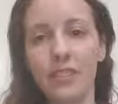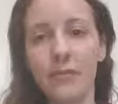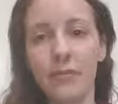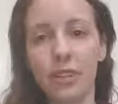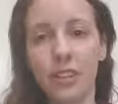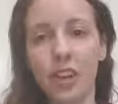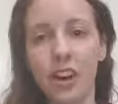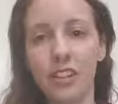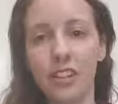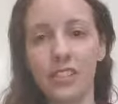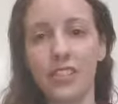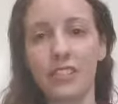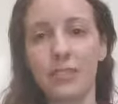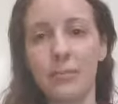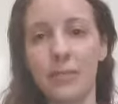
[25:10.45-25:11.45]

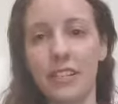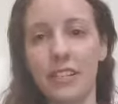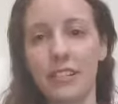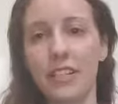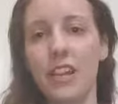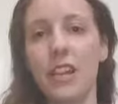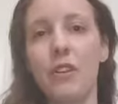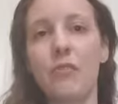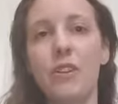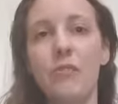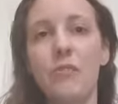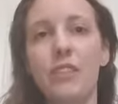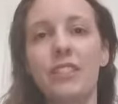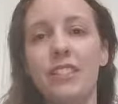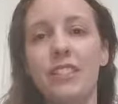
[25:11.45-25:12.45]
precautions because we
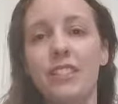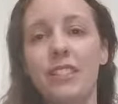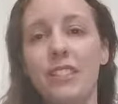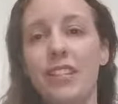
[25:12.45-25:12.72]
want to,